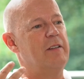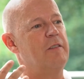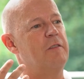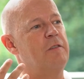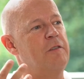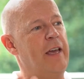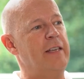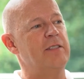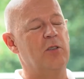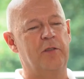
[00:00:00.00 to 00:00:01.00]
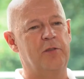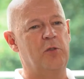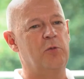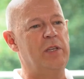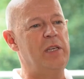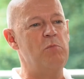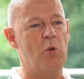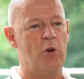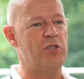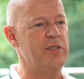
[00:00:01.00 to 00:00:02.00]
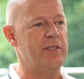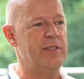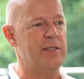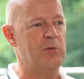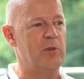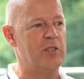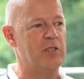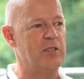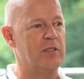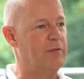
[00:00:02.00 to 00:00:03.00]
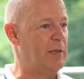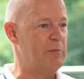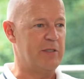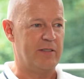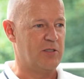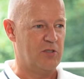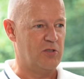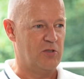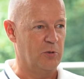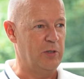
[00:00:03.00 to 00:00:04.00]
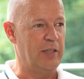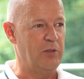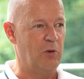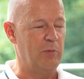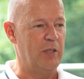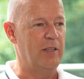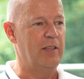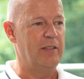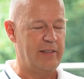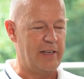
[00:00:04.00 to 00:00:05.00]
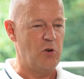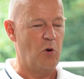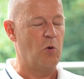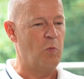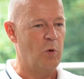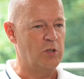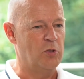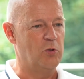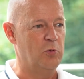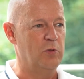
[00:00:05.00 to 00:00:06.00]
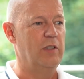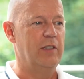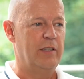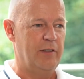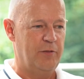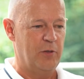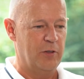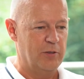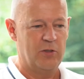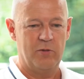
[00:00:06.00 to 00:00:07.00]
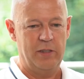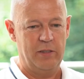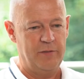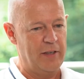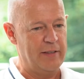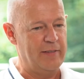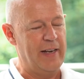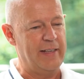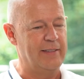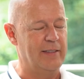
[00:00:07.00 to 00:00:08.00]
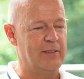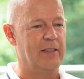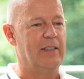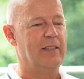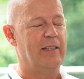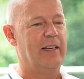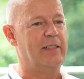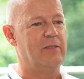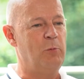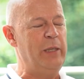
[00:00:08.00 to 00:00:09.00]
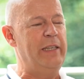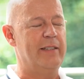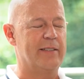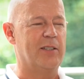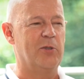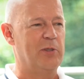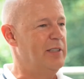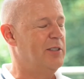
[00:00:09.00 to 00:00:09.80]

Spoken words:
face off to emergency situations, for them it's totally normal. They what to do if you're on the street, if you have an accident. And we in security need